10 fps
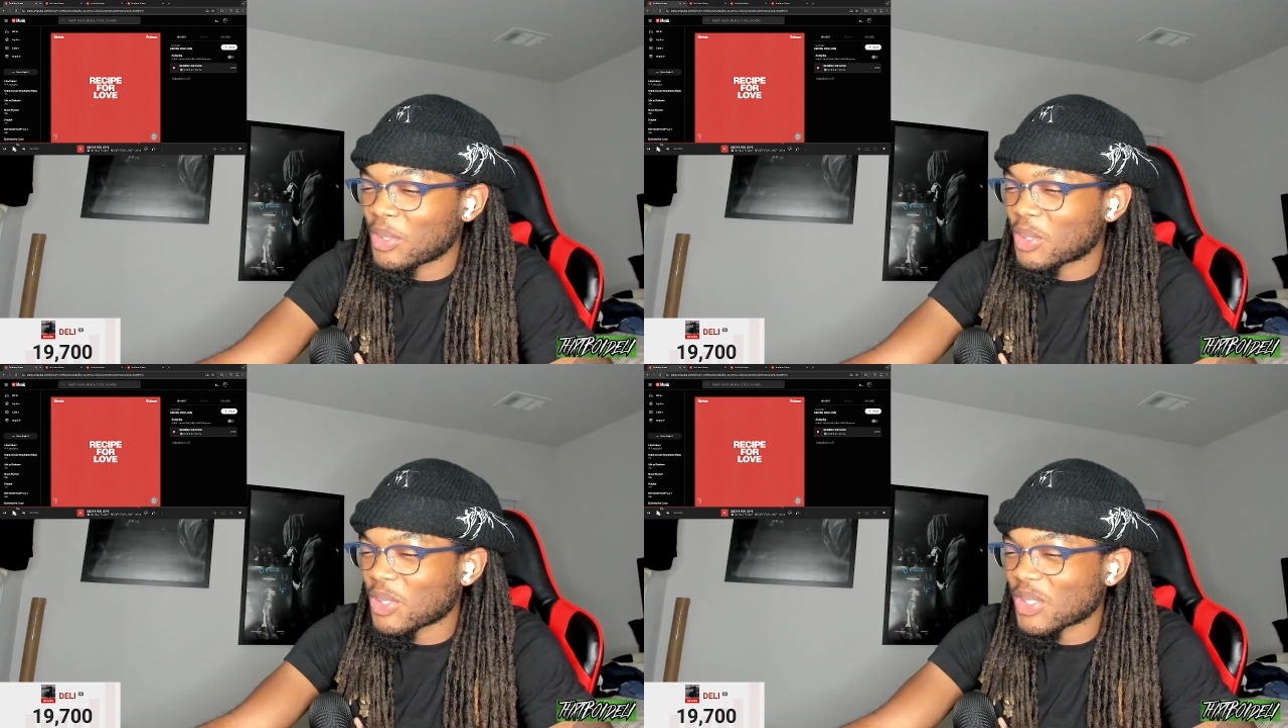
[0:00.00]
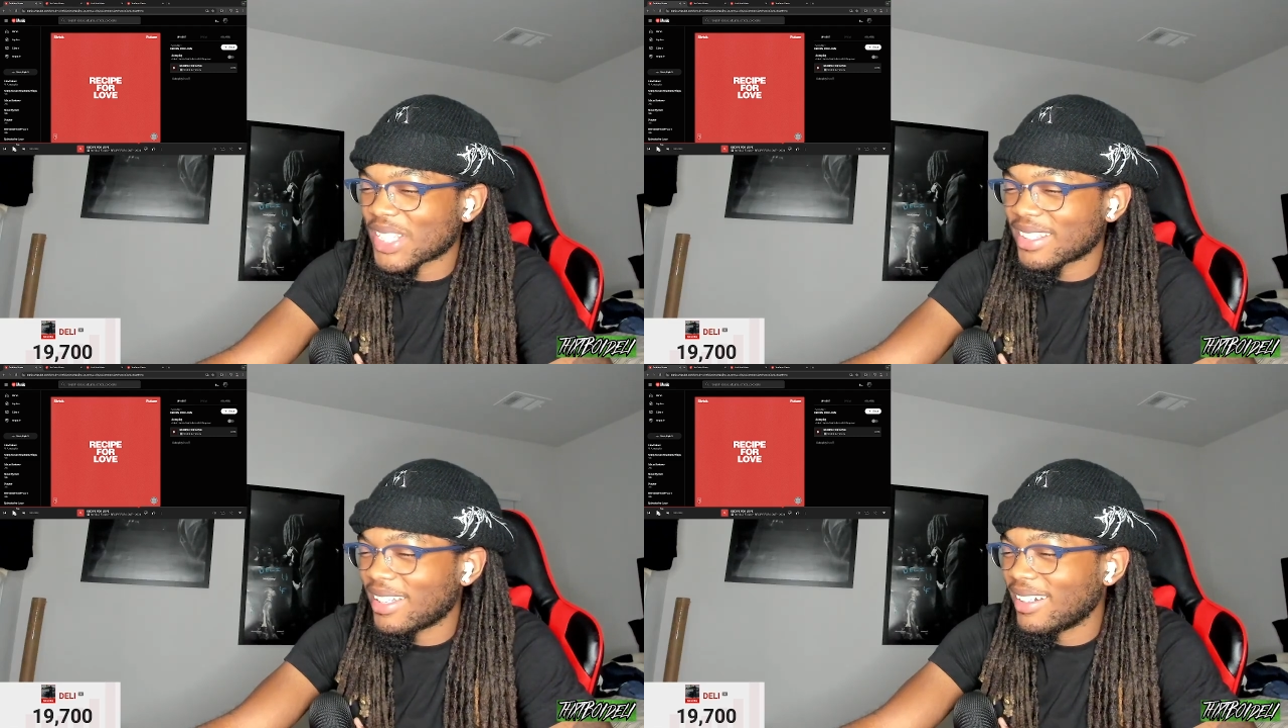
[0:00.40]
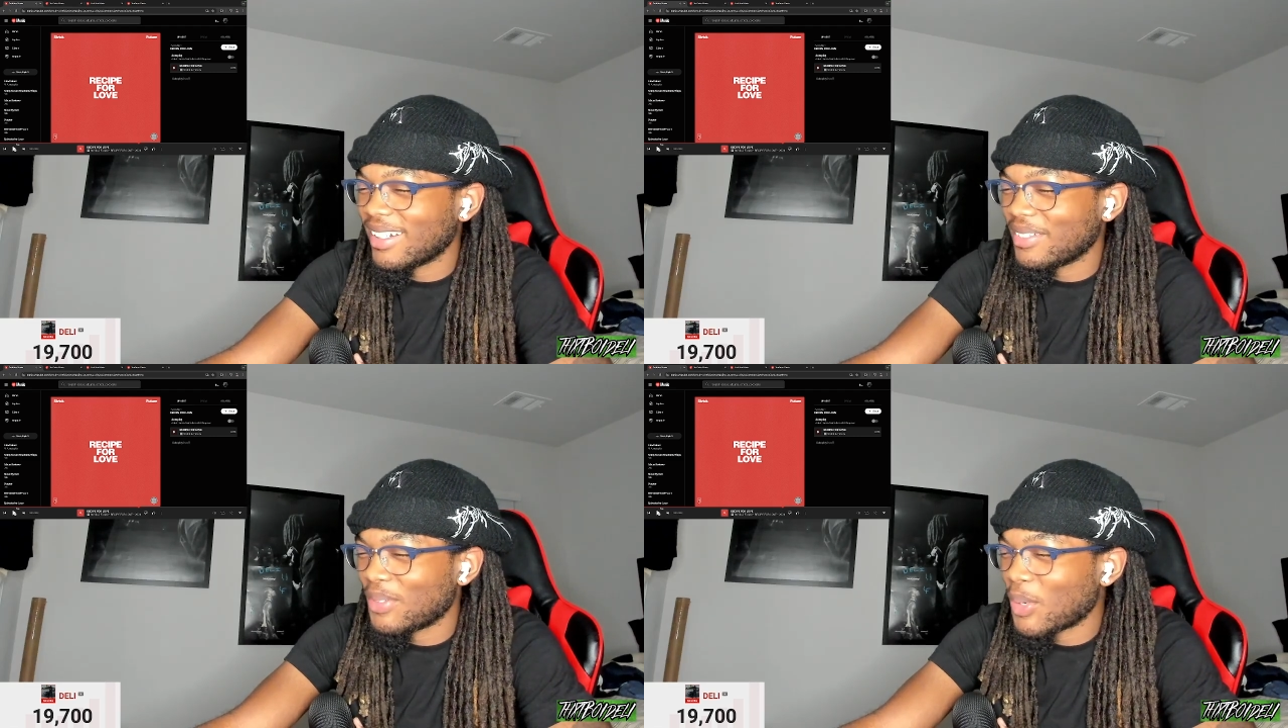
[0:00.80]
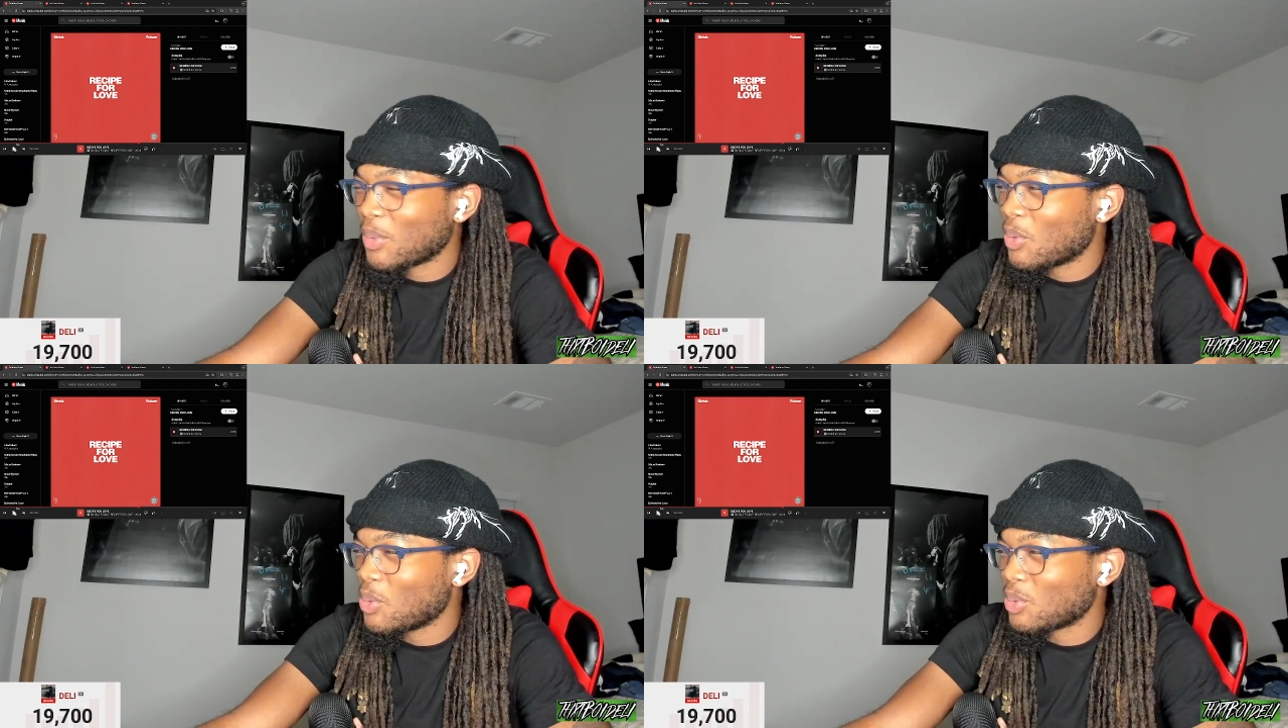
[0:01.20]
Future's uh,
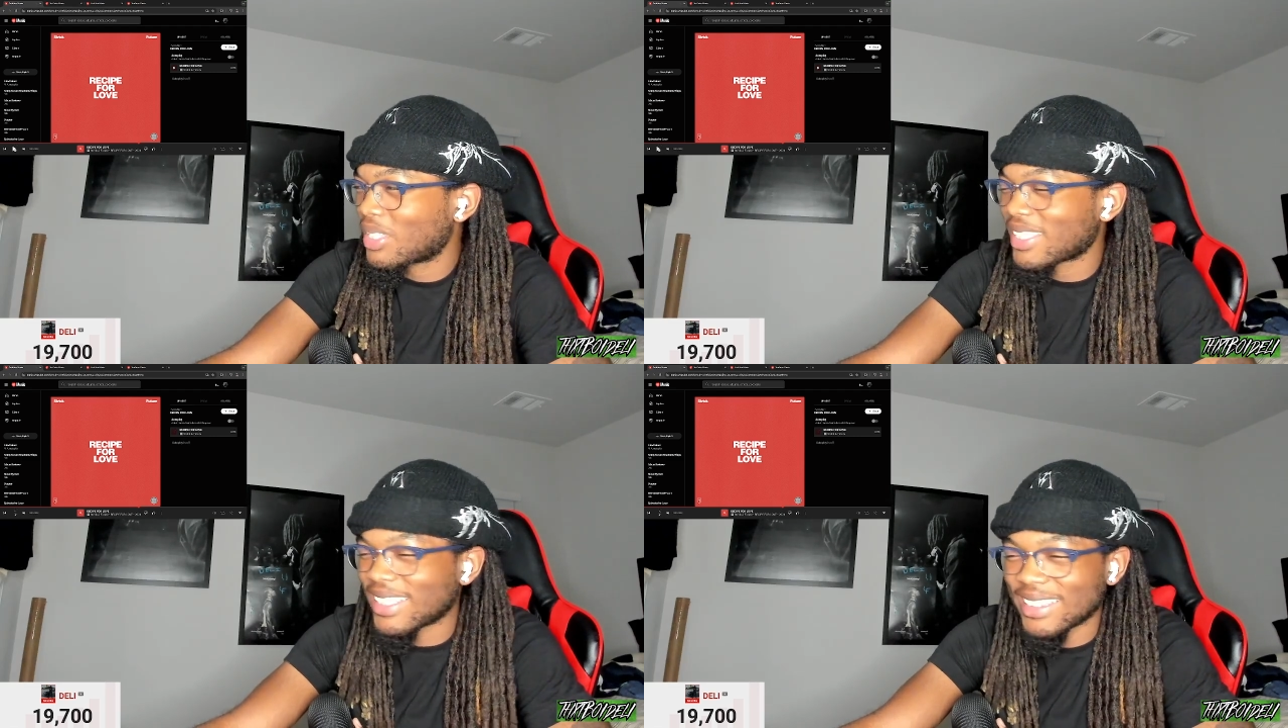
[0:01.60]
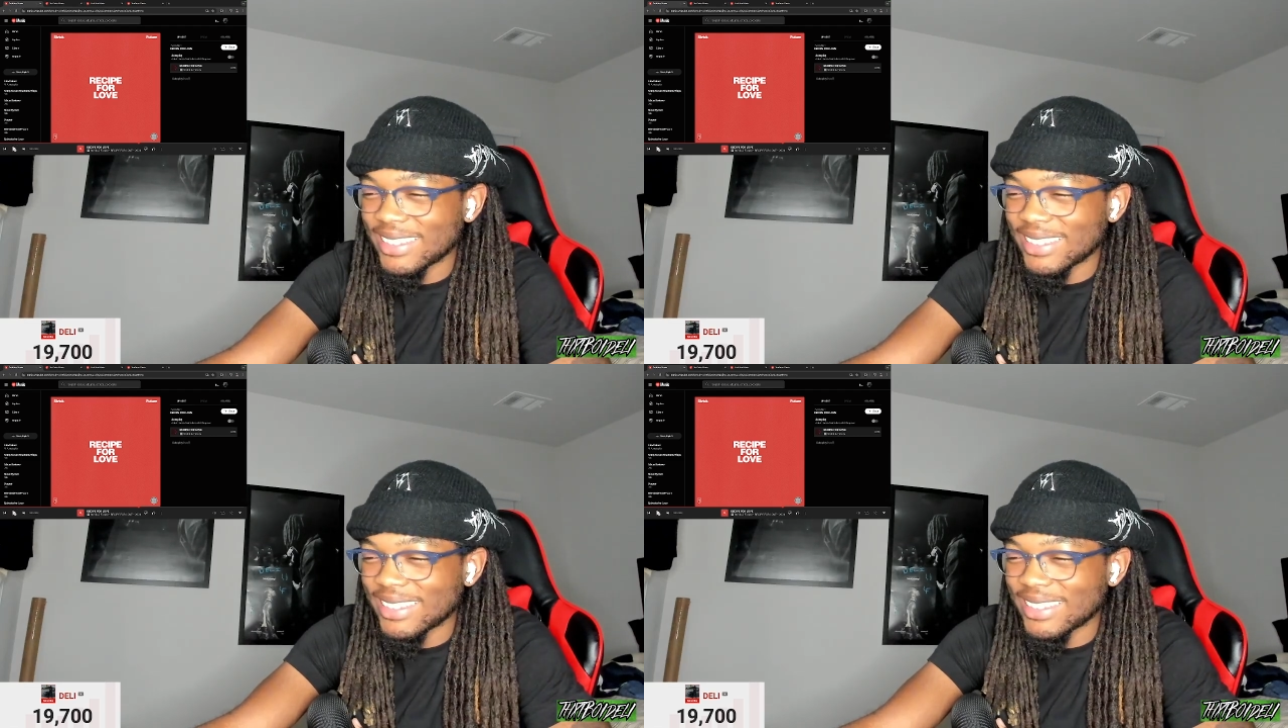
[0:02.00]
vocals.